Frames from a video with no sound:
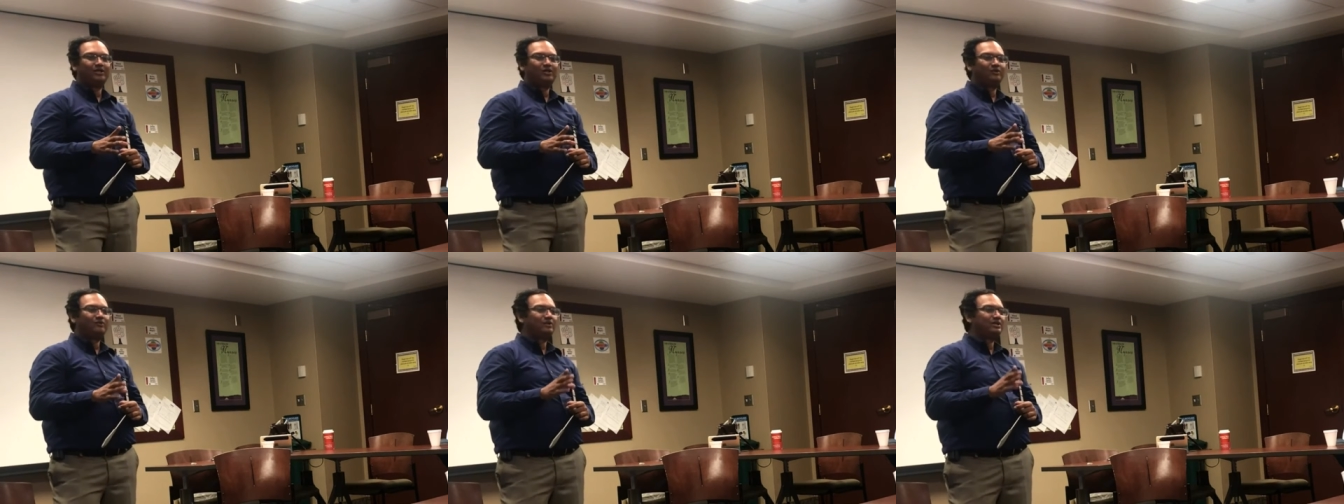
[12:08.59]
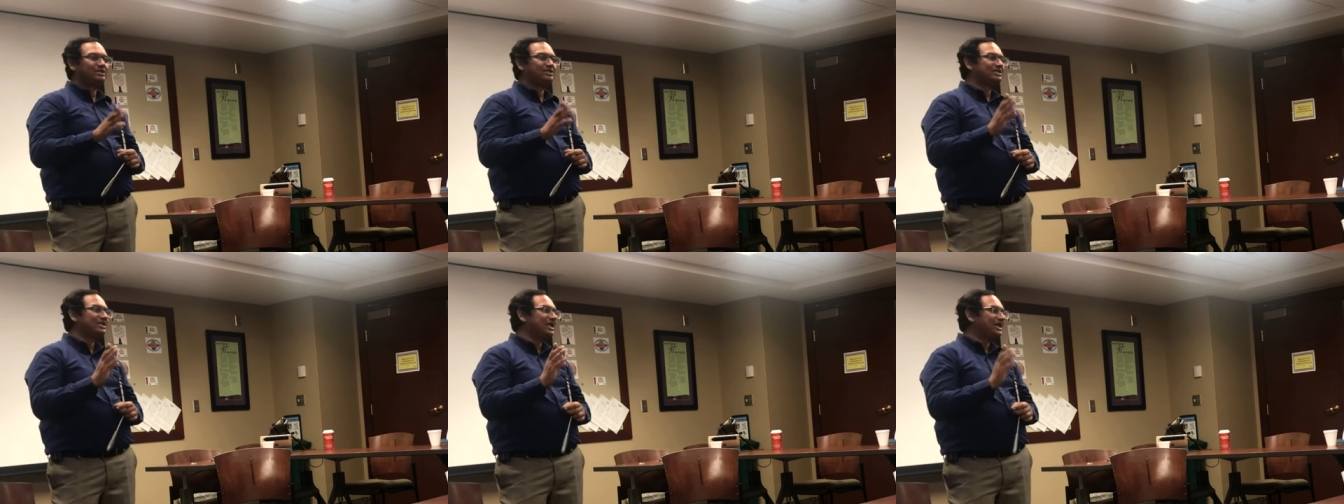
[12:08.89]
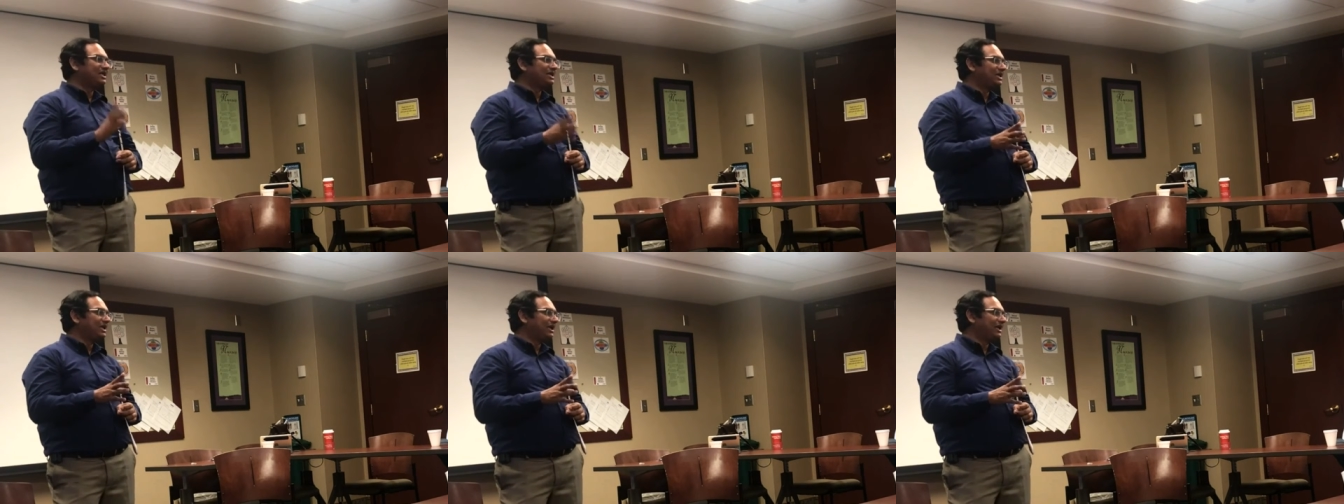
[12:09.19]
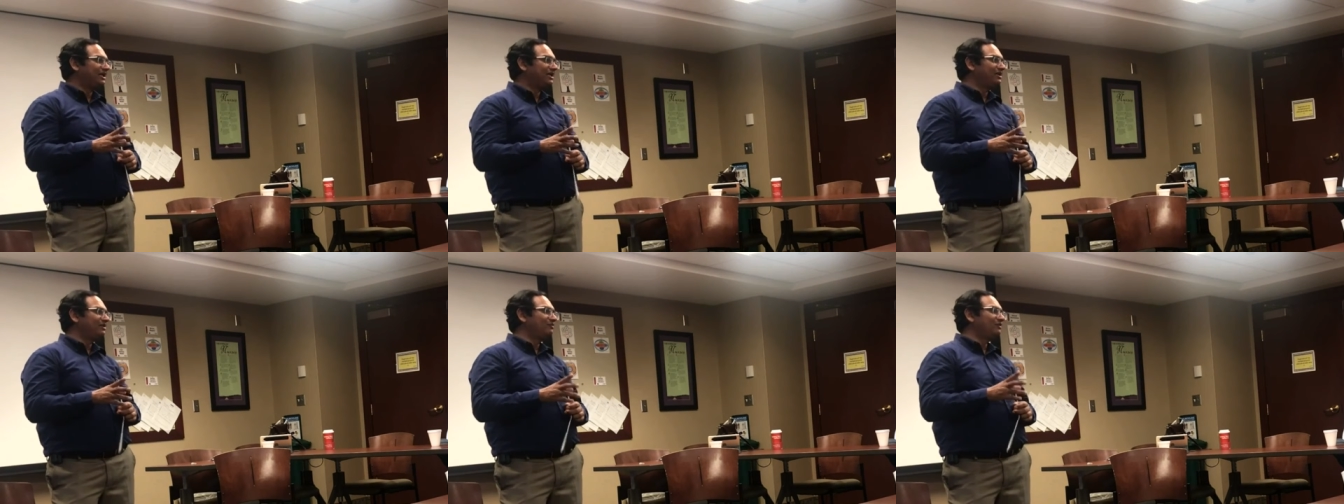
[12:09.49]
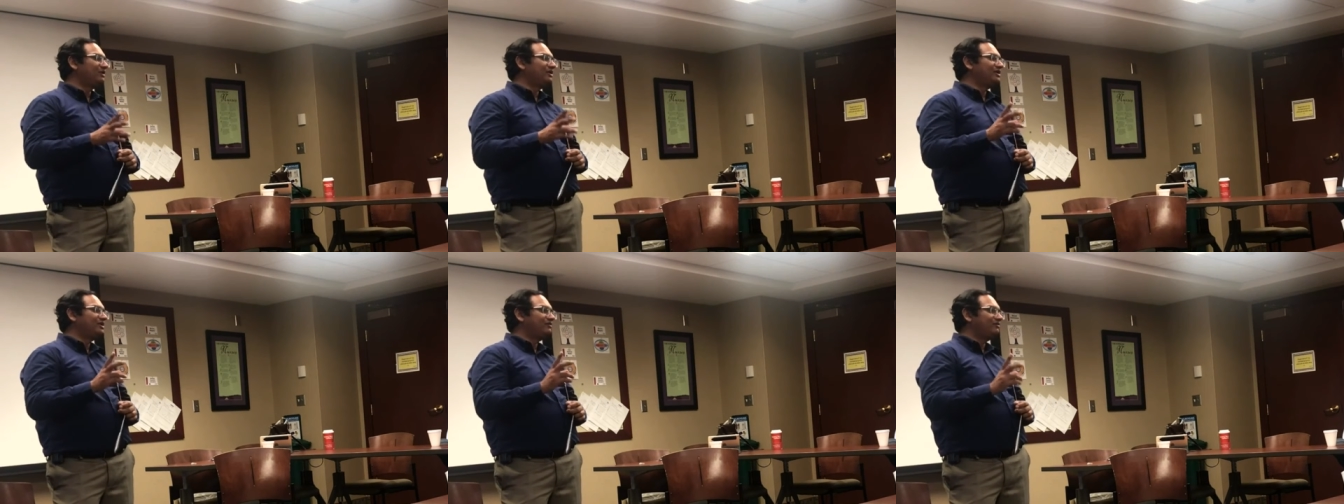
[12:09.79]
You know, what is gait line?
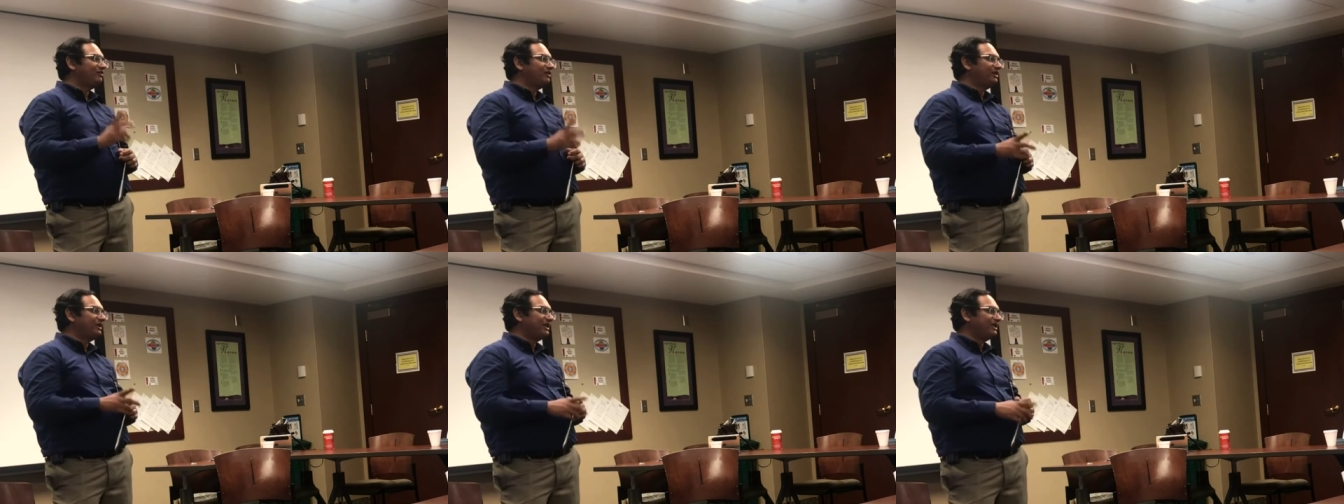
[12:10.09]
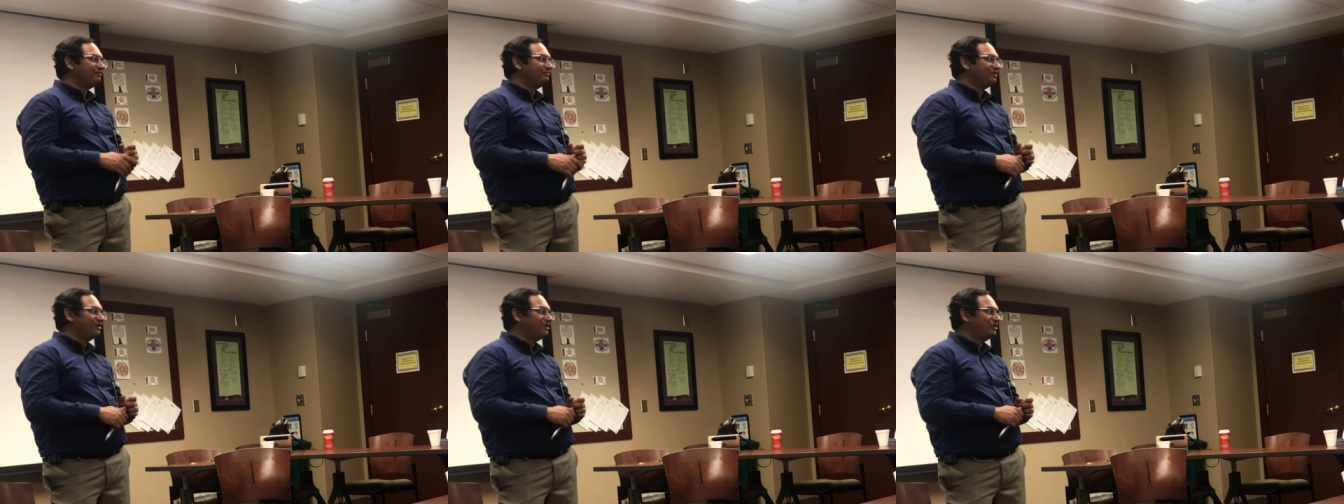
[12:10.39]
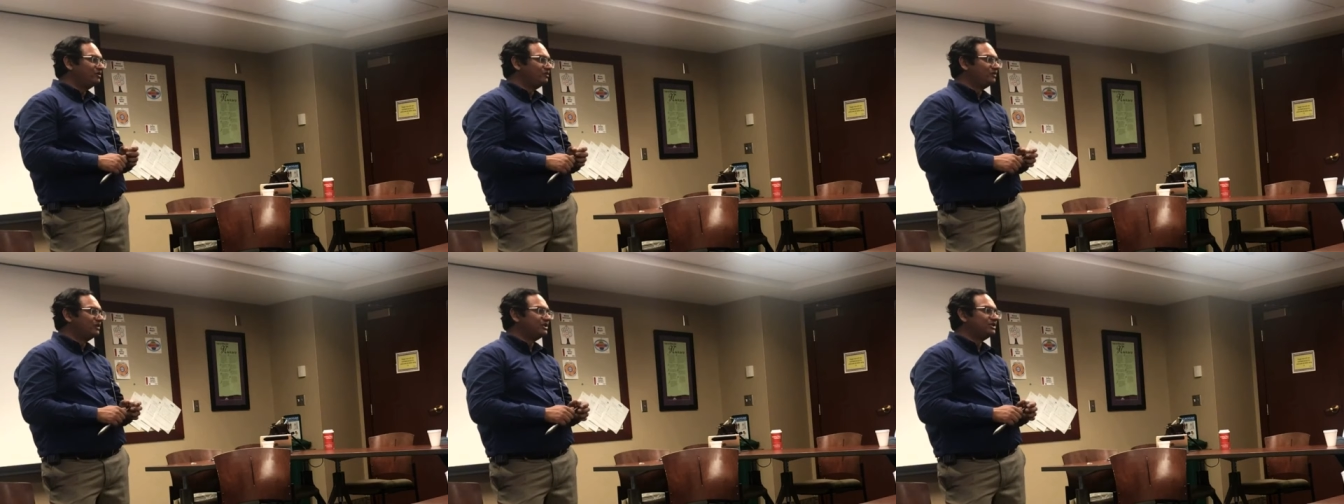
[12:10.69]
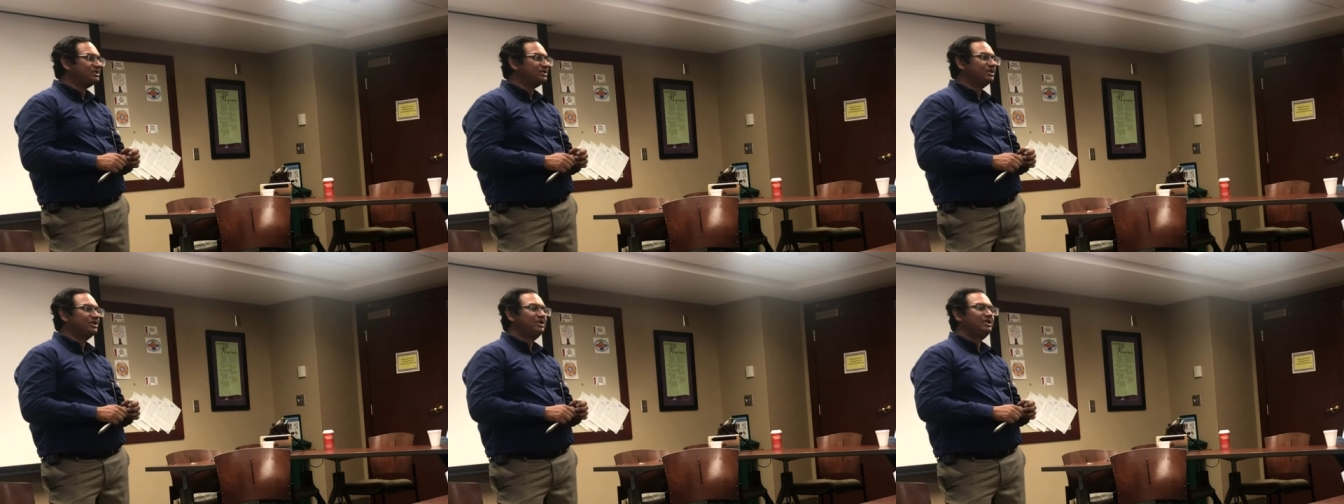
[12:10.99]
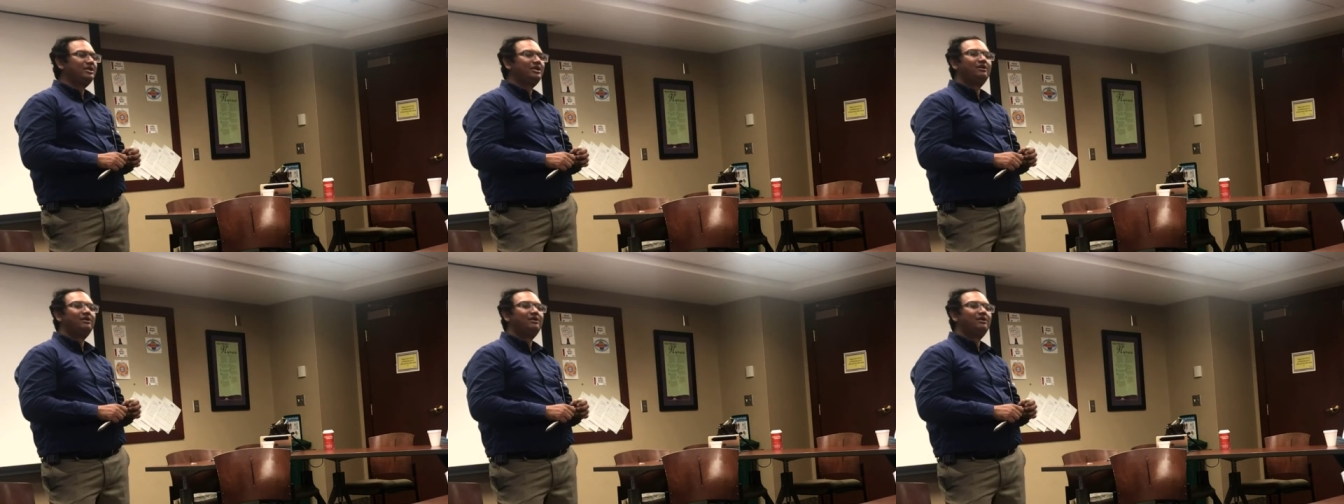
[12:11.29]
What are different gait maneuvers?